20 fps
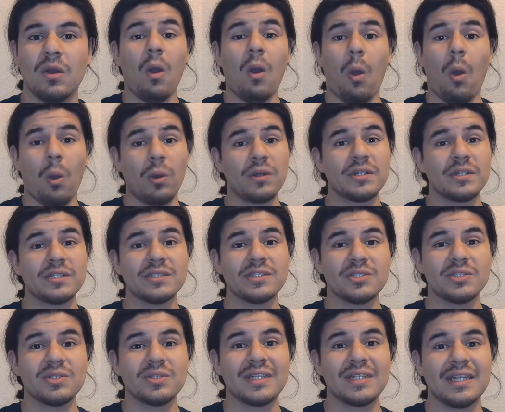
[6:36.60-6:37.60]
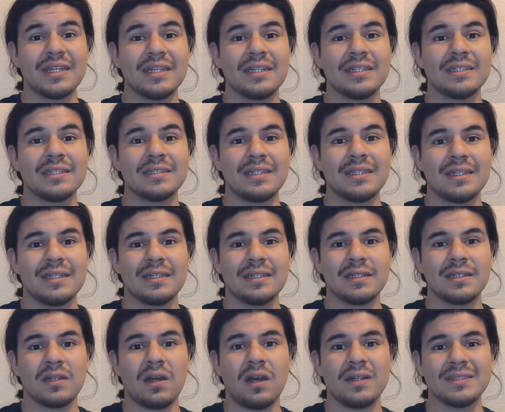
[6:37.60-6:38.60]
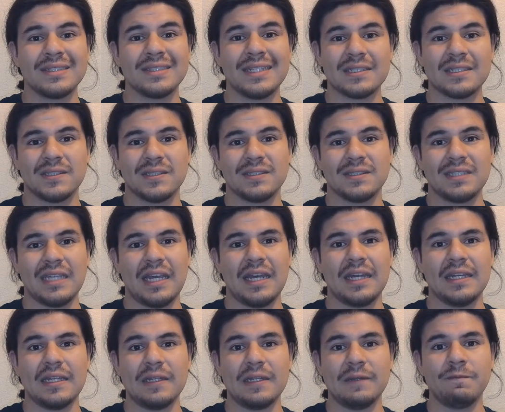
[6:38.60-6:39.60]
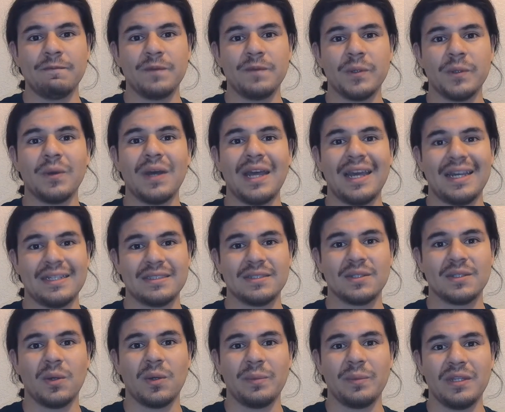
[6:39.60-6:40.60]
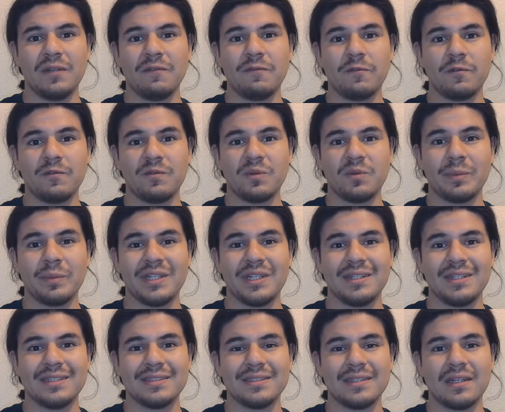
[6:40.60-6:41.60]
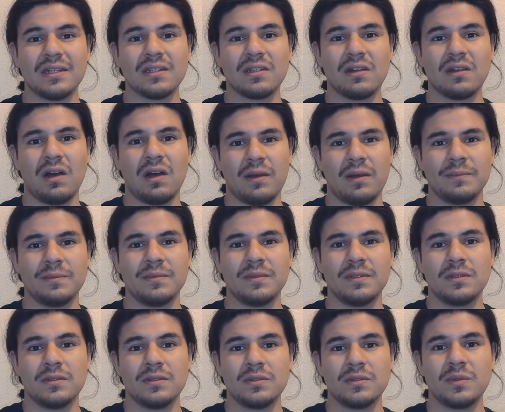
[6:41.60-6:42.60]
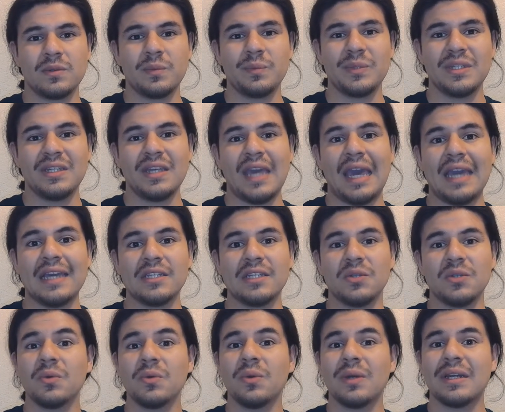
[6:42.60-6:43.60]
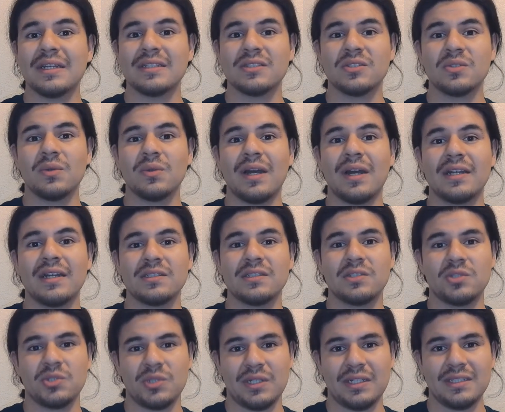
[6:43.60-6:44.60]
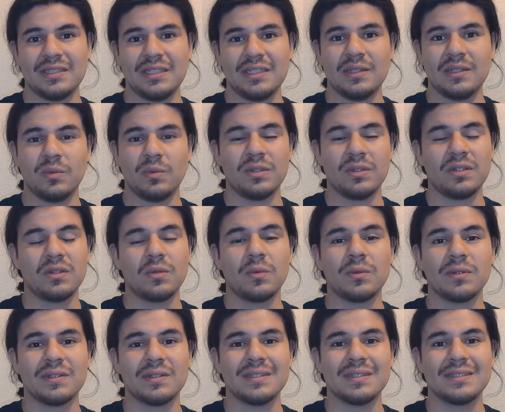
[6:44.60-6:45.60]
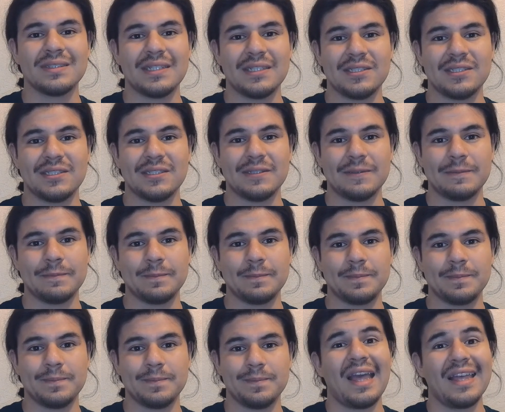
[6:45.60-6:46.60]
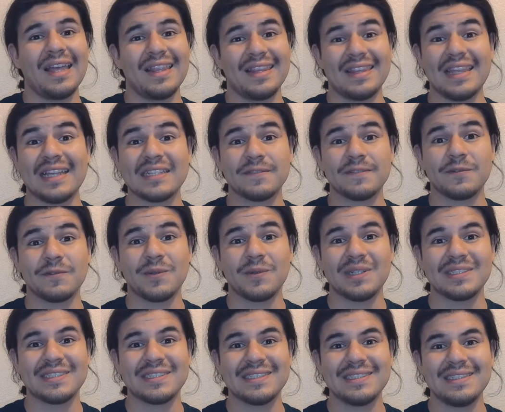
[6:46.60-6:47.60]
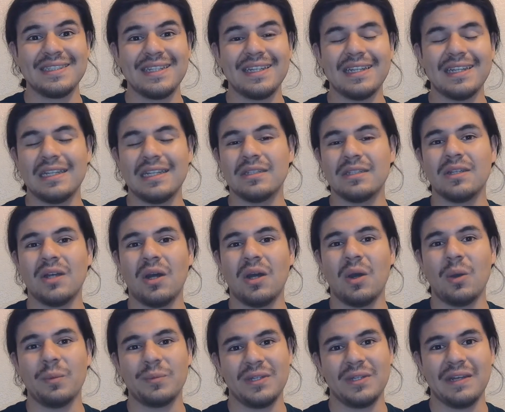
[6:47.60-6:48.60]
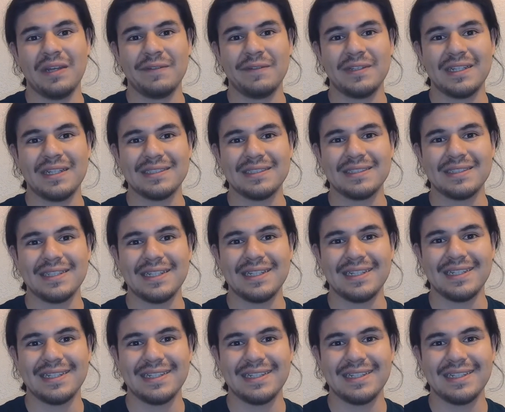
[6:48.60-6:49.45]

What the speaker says: Or you can contact us at info@comidaforfamilias.com to be a UX UI trainee with the organization. Thanks for watching and hope you have a nice day.